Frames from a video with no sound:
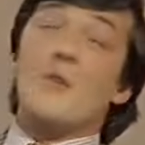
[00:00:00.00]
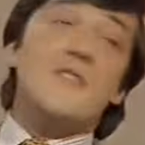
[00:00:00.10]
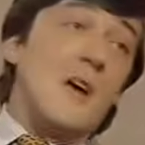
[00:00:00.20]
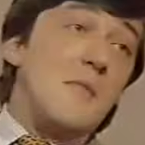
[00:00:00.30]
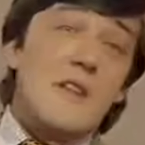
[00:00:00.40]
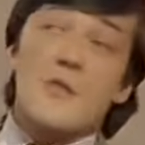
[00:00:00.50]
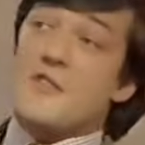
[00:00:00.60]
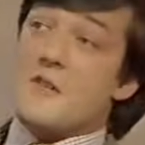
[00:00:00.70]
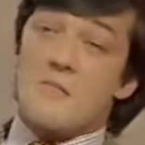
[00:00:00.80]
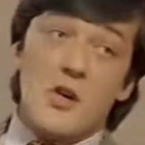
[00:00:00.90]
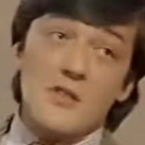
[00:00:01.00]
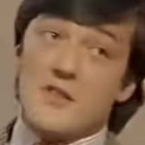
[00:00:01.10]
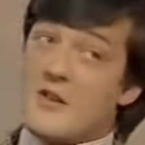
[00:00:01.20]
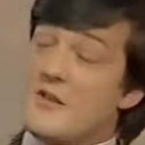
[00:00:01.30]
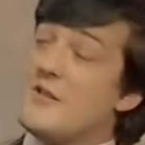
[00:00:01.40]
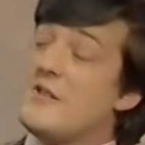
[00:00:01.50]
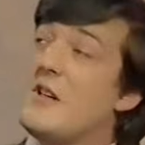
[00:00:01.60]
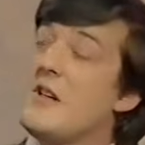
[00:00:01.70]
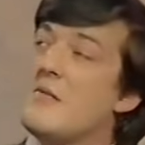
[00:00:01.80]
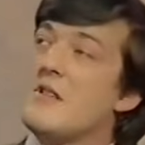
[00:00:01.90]
They're also the modern dons, you
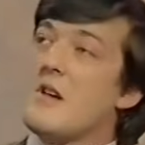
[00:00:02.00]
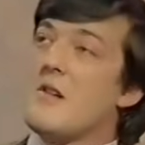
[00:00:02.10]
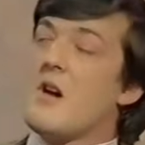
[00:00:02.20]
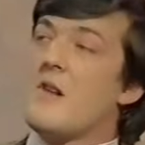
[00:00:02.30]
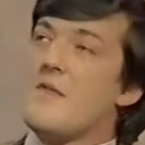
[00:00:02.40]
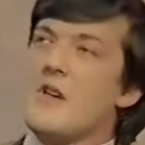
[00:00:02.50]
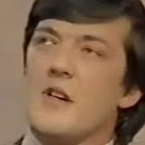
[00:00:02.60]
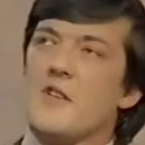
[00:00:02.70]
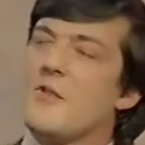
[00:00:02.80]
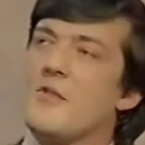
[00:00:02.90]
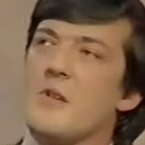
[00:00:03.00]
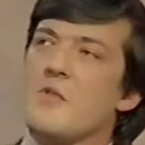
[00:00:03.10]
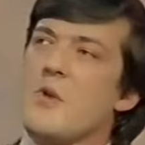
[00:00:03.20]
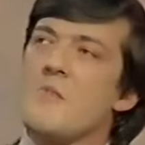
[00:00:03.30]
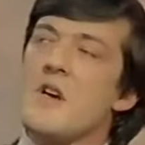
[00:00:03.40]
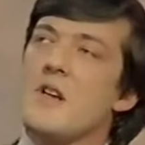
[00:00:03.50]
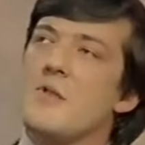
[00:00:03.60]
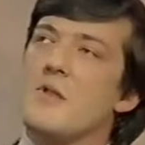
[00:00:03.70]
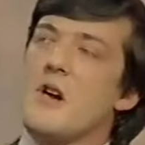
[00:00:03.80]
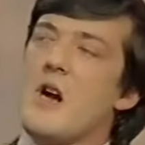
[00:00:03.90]
see. I mean, are very extraordinary. There was one man
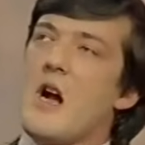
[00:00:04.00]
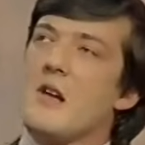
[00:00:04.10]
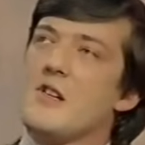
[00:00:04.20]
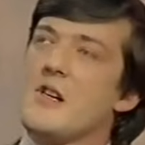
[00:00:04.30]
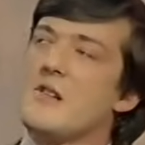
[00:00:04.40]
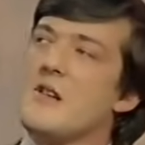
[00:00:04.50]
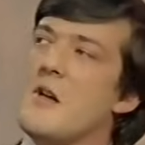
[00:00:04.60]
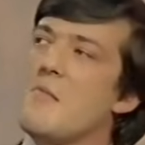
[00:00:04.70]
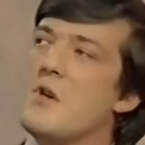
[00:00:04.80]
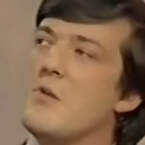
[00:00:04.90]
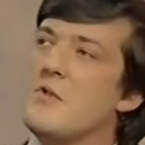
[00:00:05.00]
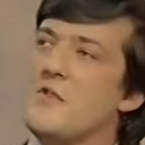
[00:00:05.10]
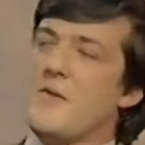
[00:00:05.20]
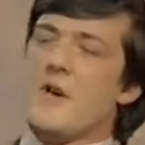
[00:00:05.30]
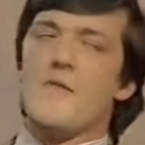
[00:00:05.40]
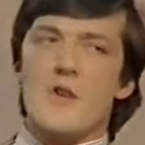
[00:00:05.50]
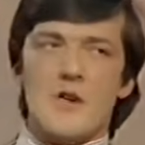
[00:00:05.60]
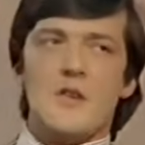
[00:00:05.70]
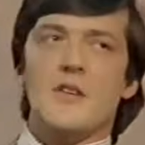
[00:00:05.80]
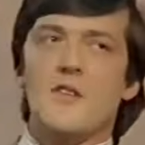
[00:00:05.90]
who I shan't name, who was very,
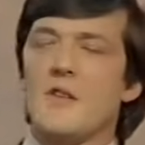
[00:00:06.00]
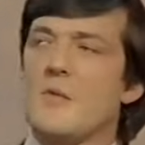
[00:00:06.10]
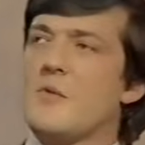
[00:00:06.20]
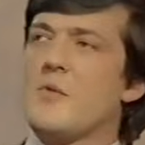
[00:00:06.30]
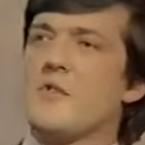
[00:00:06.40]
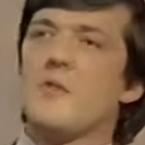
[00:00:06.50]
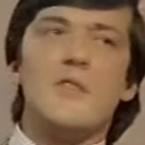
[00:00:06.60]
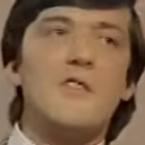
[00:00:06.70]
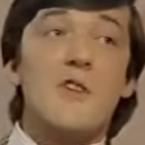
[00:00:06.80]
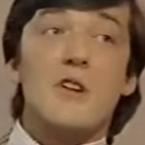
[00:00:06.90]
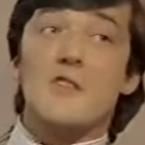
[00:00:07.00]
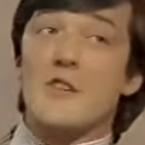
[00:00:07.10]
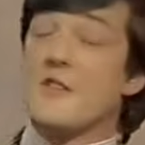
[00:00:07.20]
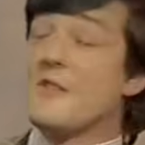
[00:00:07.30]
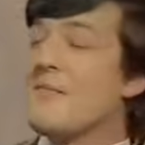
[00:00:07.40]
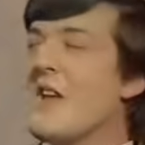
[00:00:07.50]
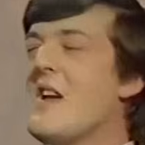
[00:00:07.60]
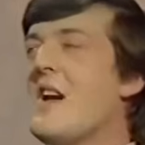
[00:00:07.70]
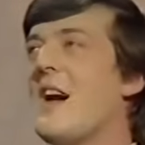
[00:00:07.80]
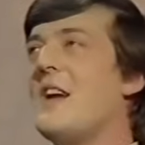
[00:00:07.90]
very earnest. He was what was called the structuralist,
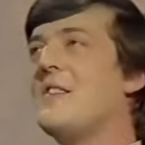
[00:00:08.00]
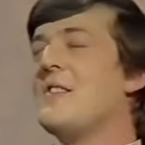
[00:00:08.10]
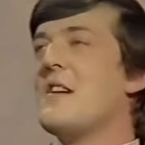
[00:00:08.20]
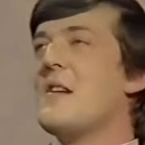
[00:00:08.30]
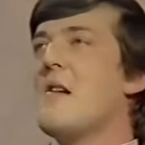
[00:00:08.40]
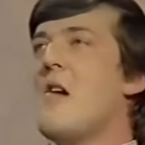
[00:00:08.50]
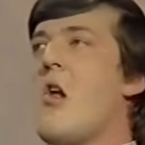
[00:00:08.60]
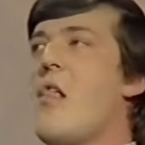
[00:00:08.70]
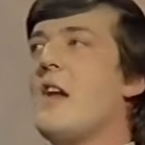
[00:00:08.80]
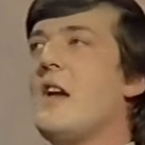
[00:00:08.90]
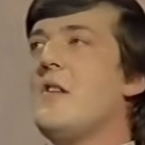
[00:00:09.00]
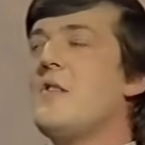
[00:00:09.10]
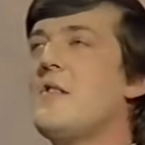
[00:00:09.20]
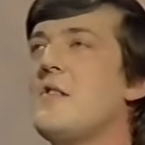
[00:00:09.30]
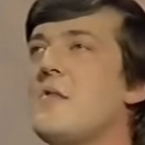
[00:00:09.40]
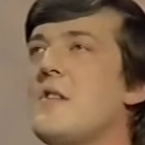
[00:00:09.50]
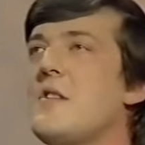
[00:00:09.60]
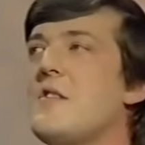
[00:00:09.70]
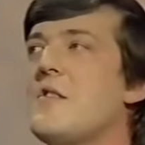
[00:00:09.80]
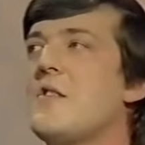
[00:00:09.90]
and he used to do
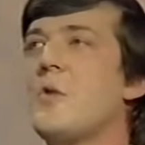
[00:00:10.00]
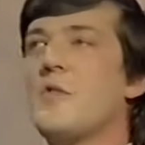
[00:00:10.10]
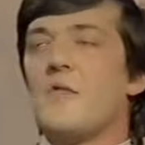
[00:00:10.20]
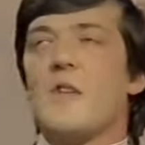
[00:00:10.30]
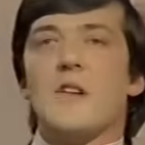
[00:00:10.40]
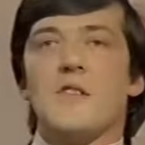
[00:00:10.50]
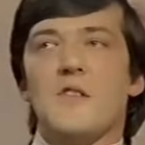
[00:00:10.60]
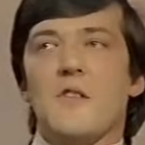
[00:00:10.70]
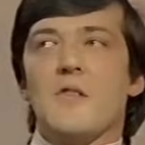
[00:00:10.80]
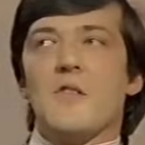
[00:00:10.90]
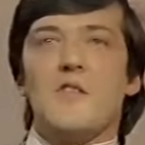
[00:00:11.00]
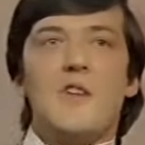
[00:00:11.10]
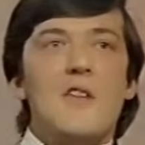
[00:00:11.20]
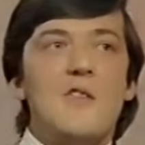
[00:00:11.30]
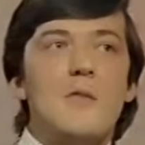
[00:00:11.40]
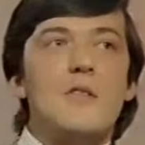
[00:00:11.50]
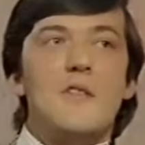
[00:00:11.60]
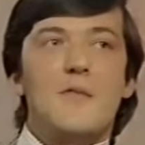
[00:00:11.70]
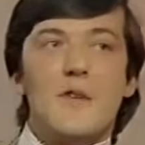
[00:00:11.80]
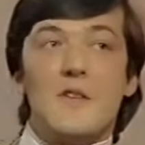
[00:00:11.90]
this course of lectures on sexual
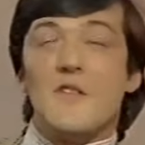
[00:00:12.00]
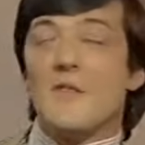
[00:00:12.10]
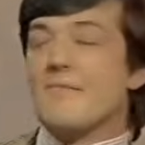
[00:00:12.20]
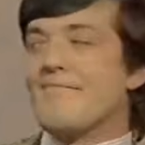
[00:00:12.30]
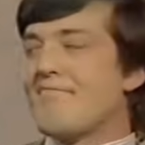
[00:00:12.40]
difference.